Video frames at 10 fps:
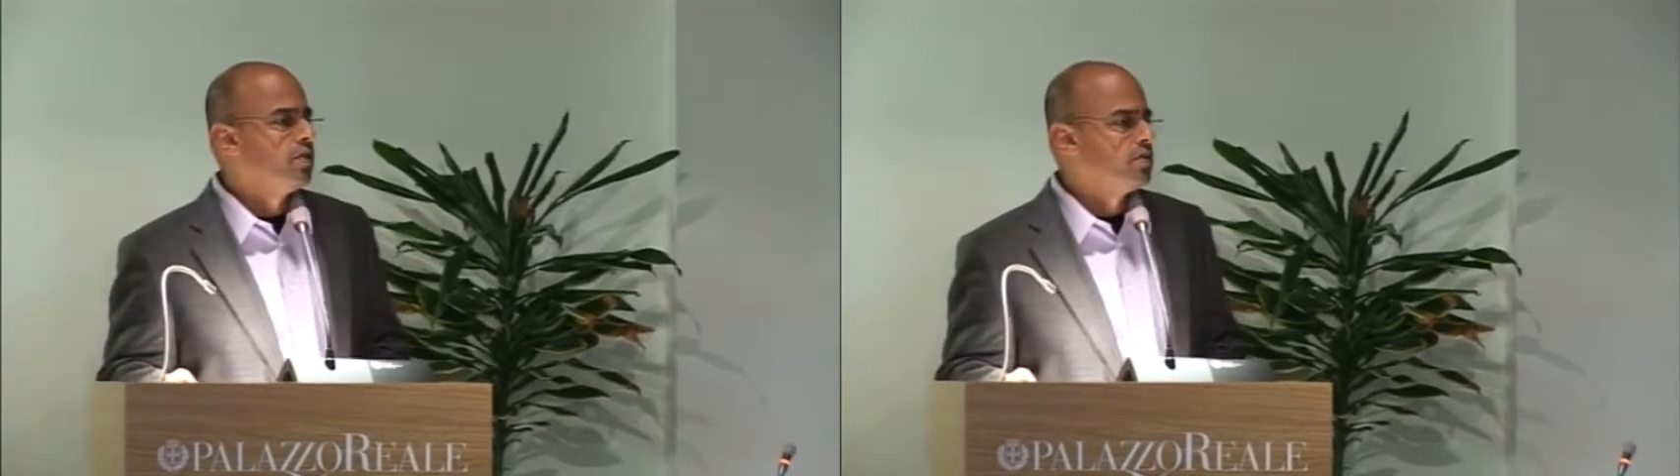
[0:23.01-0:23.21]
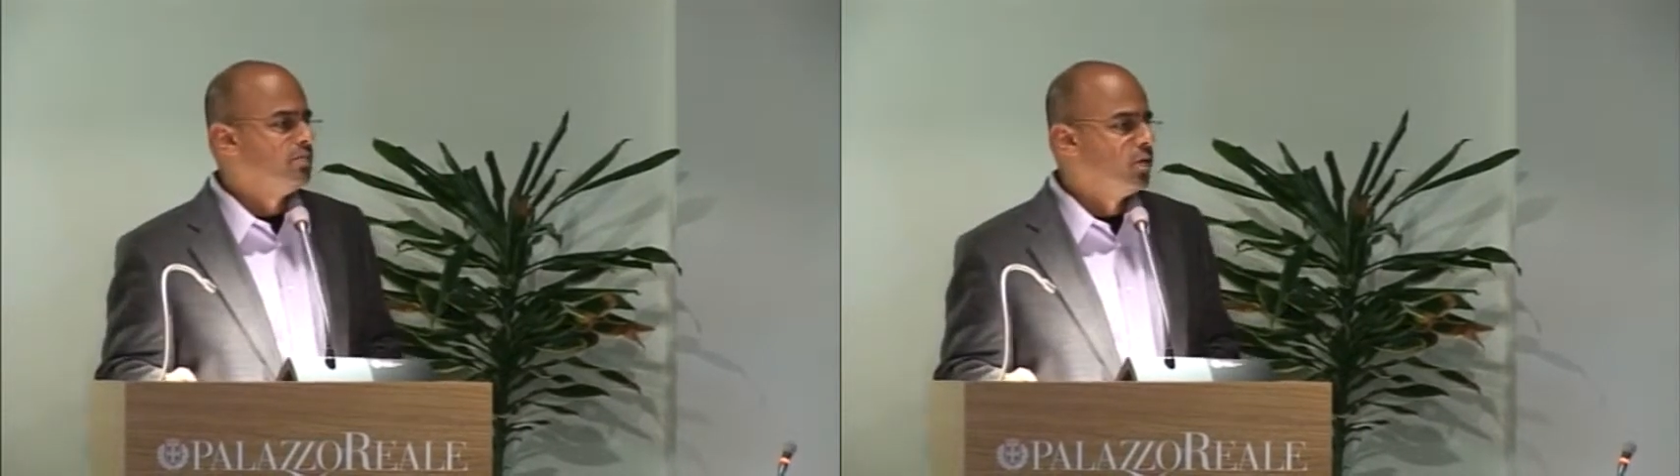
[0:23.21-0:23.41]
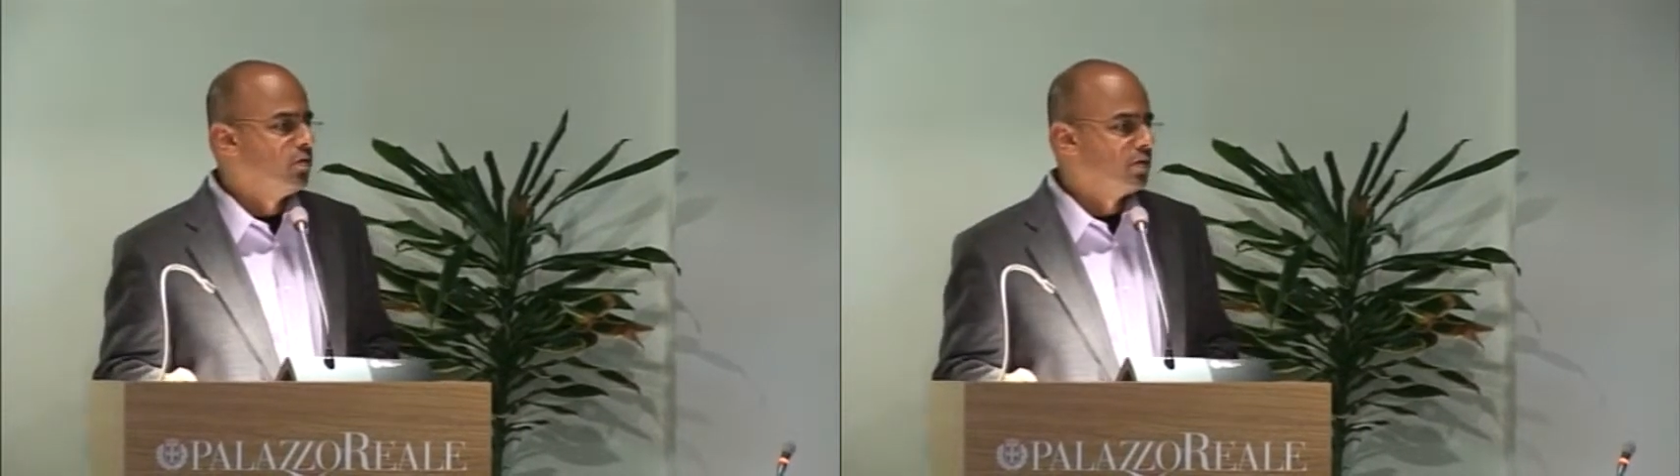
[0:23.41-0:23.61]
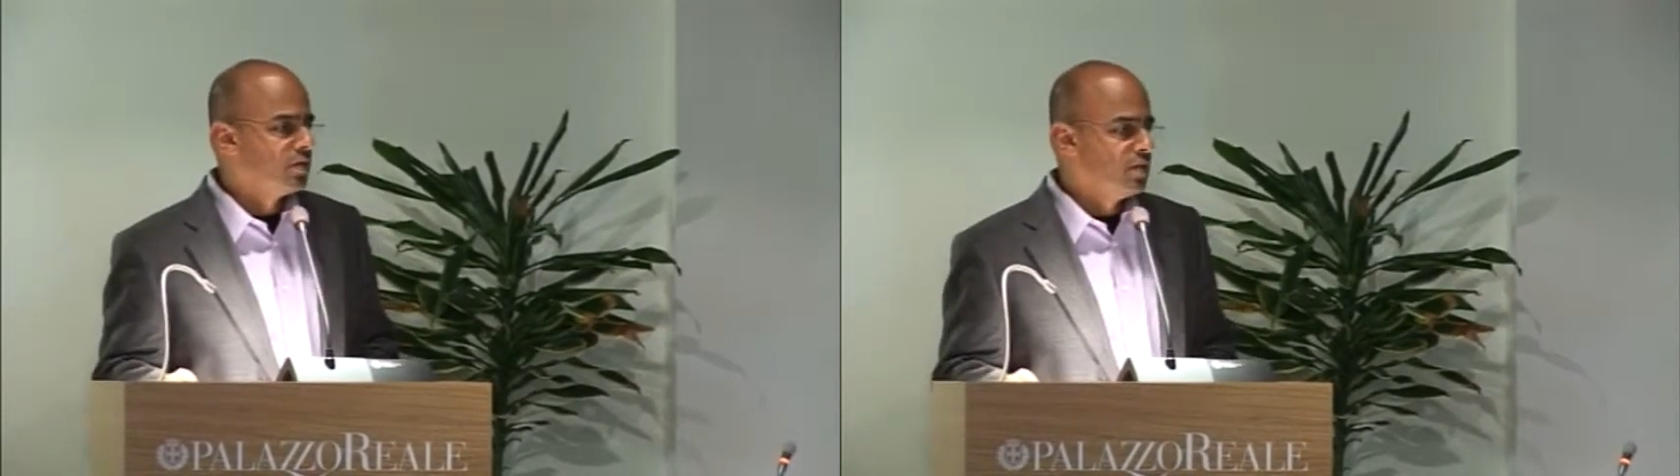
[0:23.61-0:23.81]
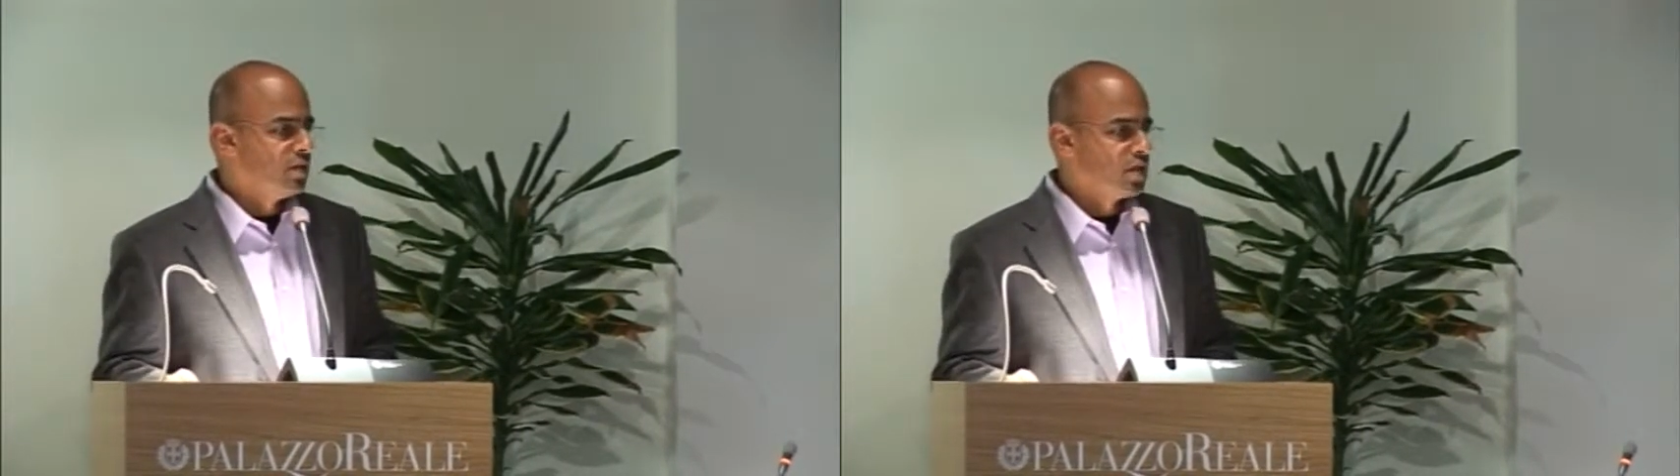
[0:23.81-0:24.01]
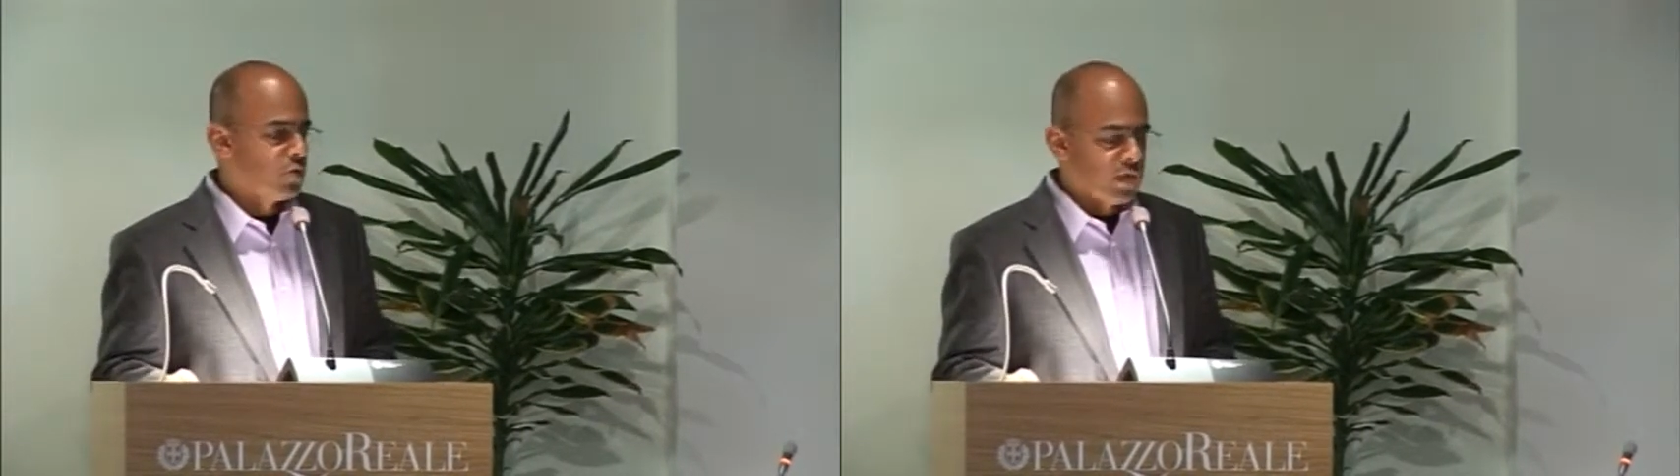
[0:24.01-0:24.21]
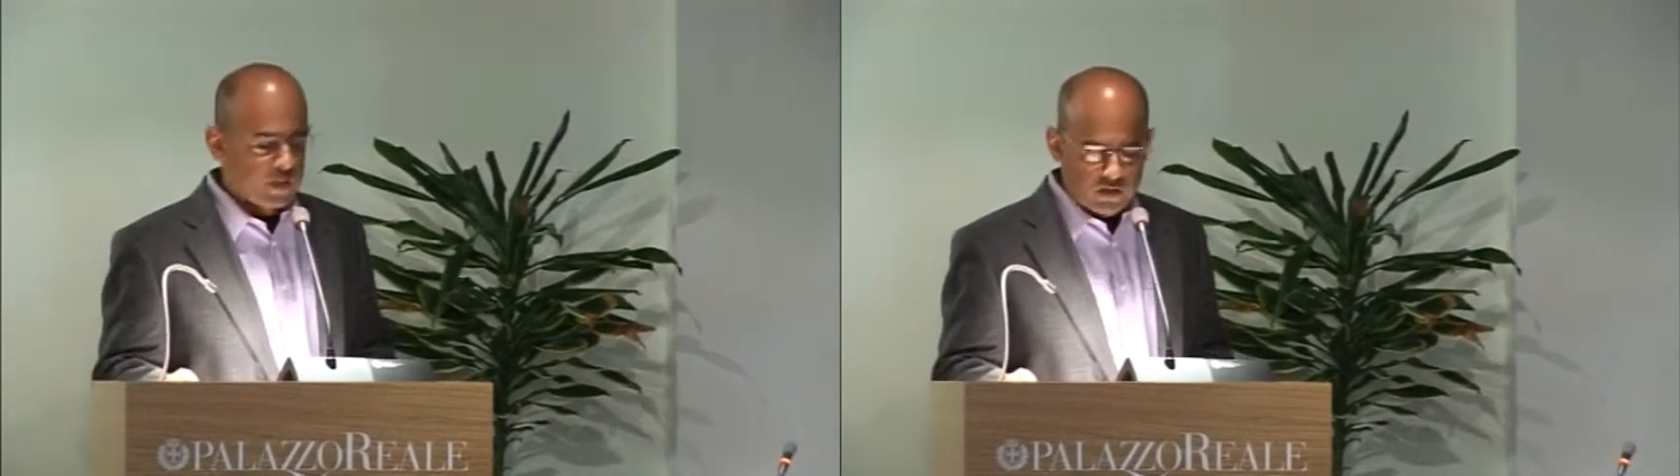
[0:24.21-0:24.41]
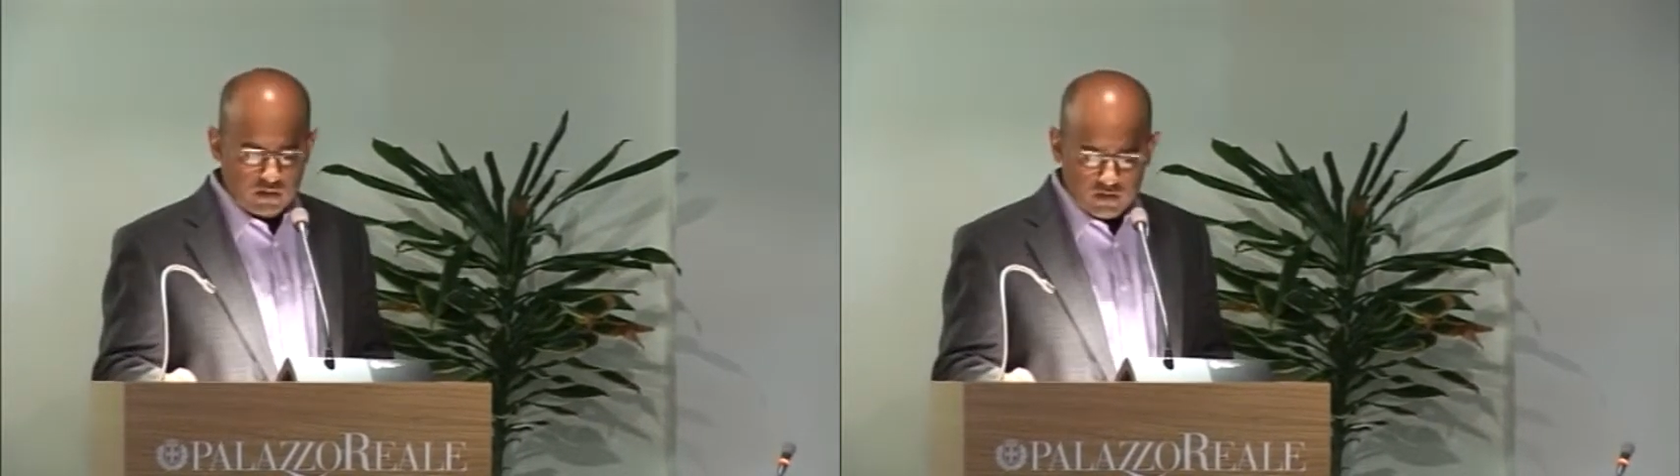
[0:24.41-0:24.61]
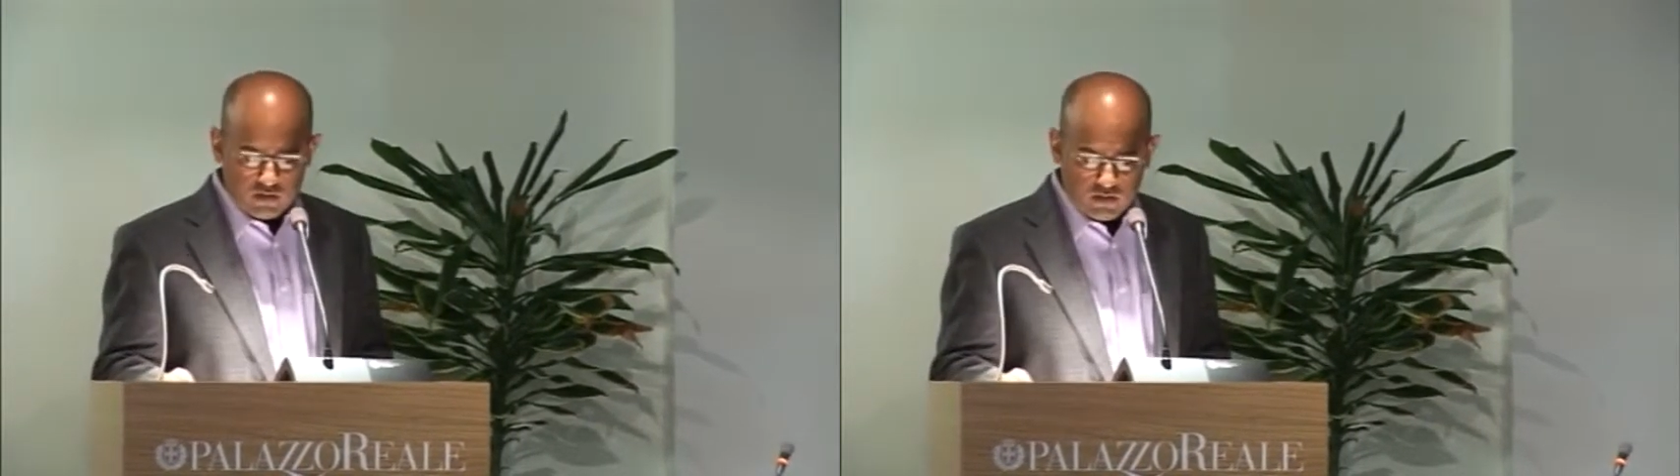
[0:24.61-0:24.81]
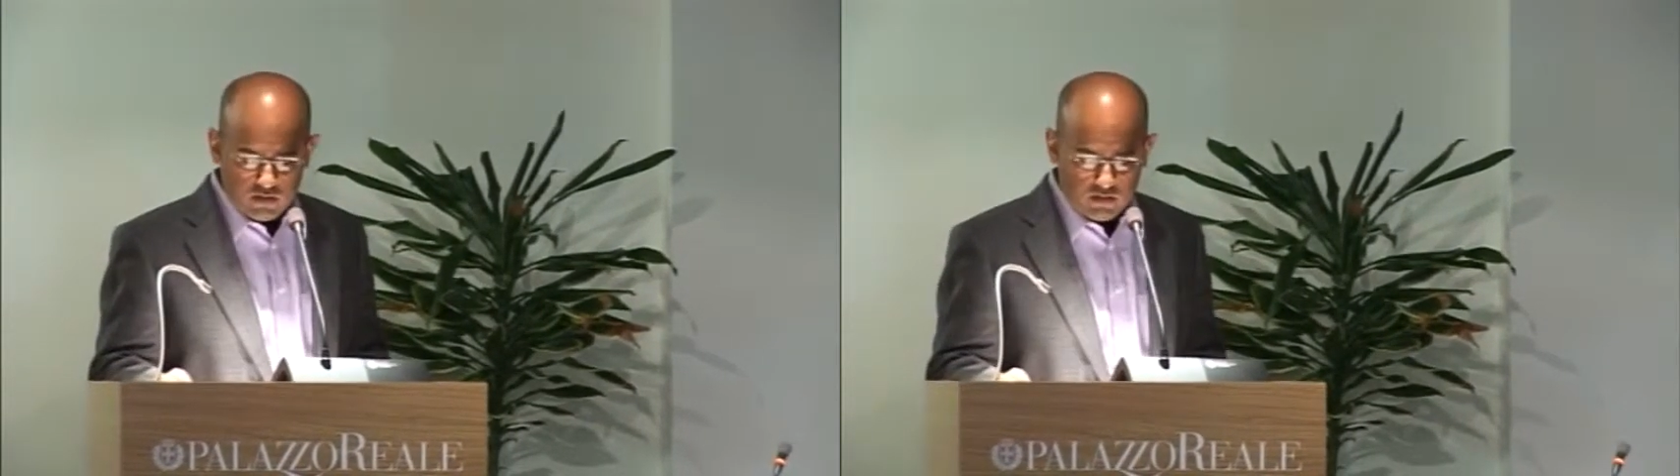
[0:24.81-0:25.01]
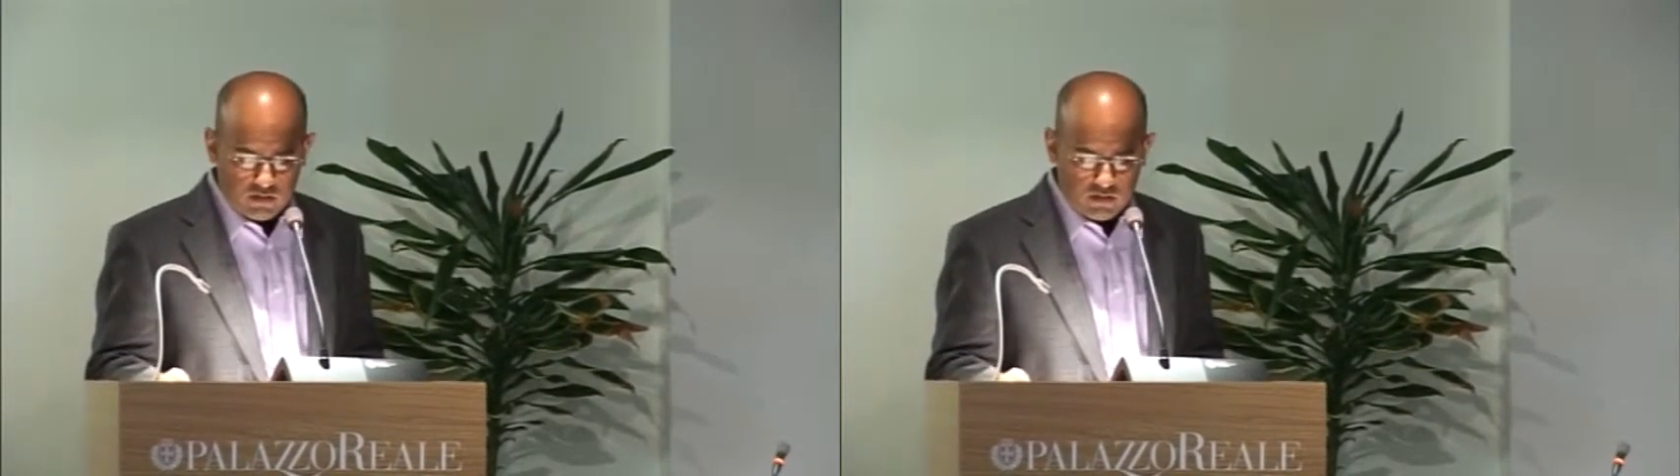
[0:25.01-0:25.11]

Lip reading: is both a question